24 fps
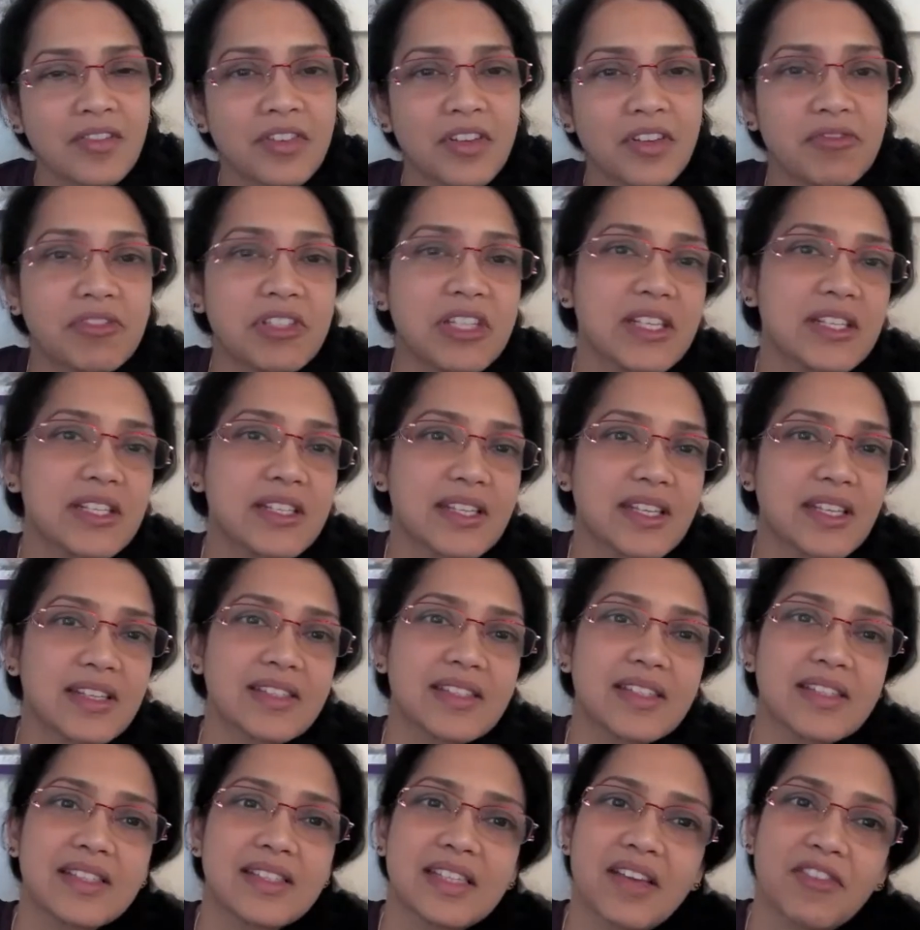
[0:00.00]
50,
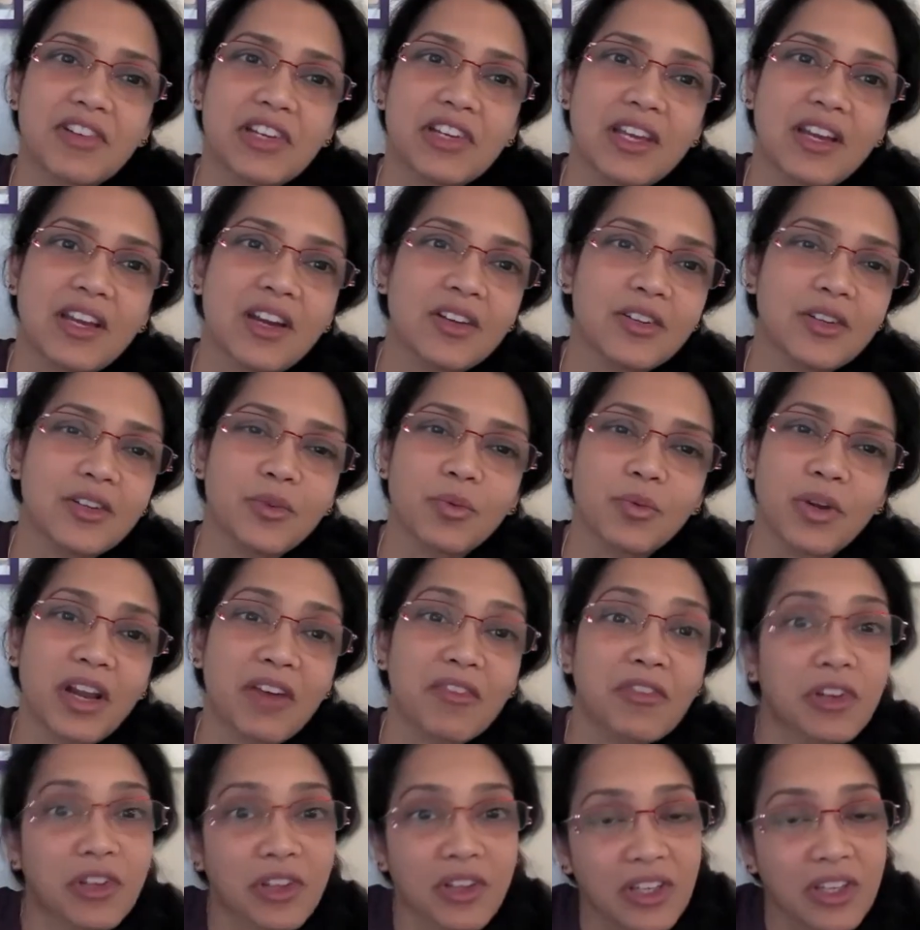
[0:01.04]
60, 70, 100,
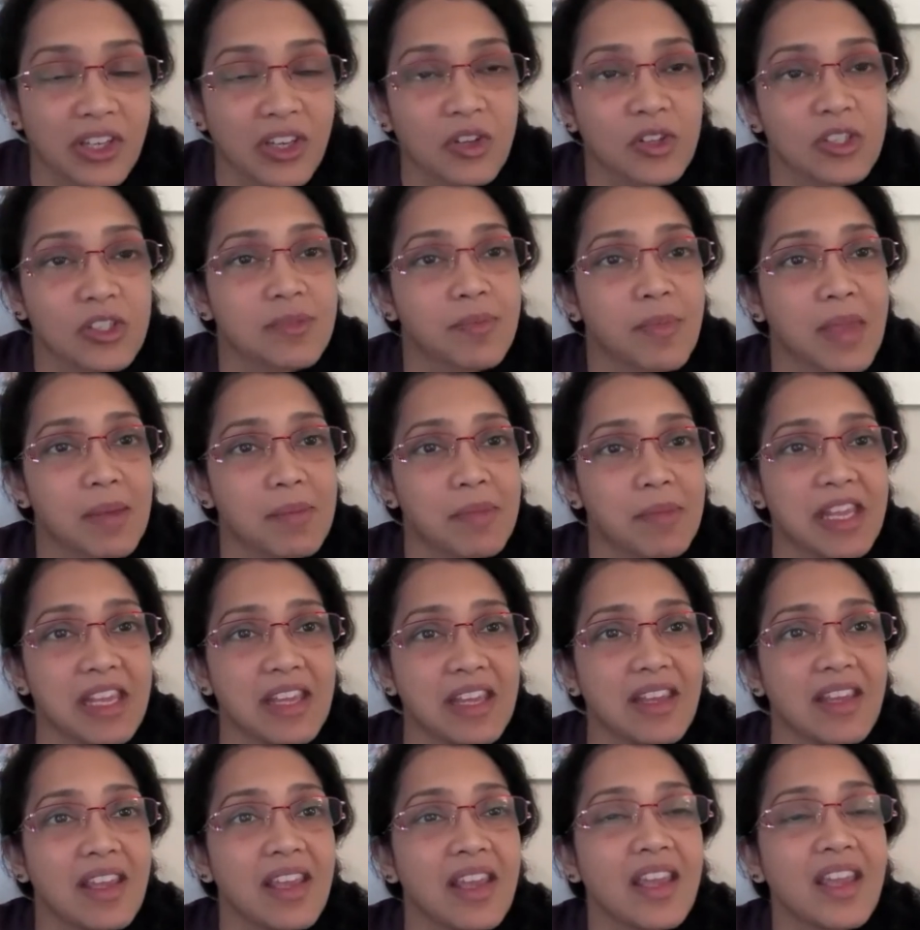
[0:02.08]
whatever the years may
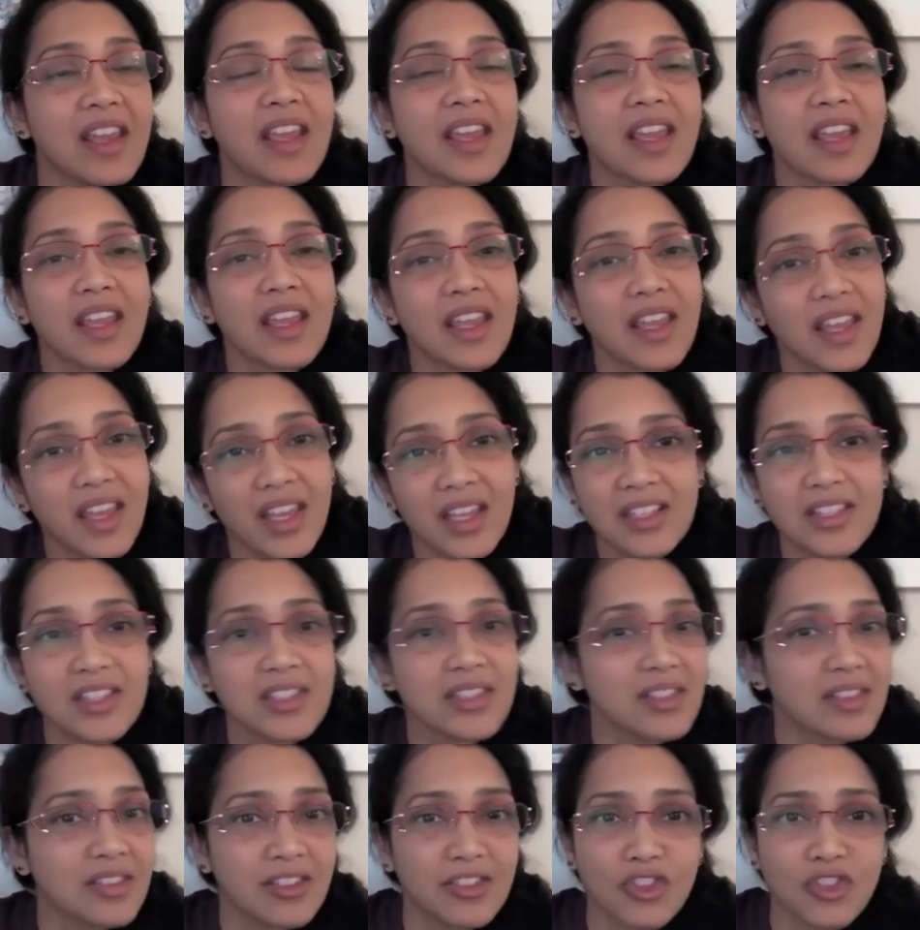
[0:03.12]
be,
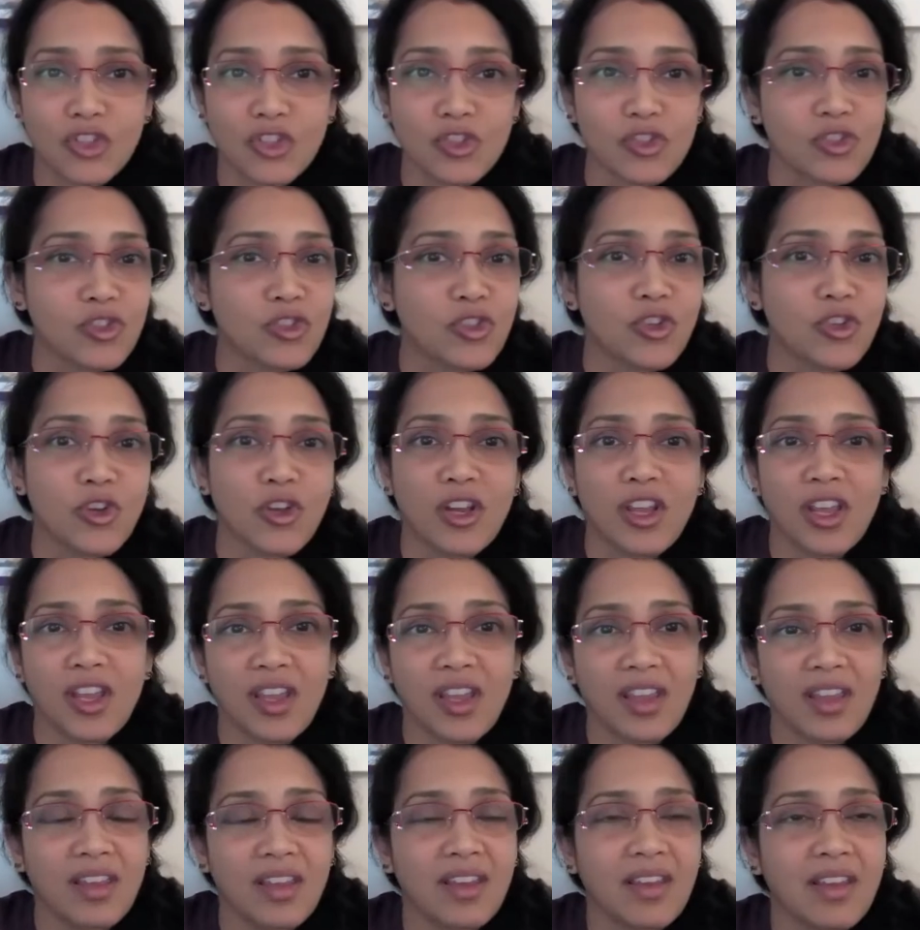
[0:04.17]
it's just
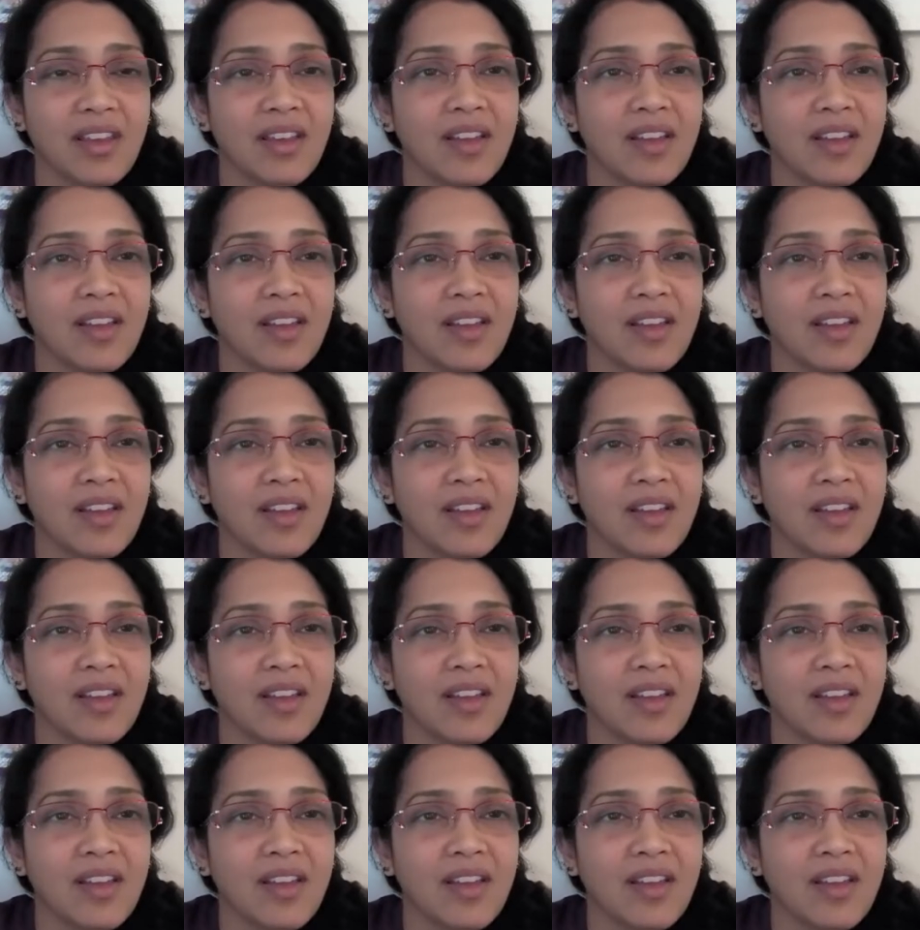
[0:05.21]
gonna,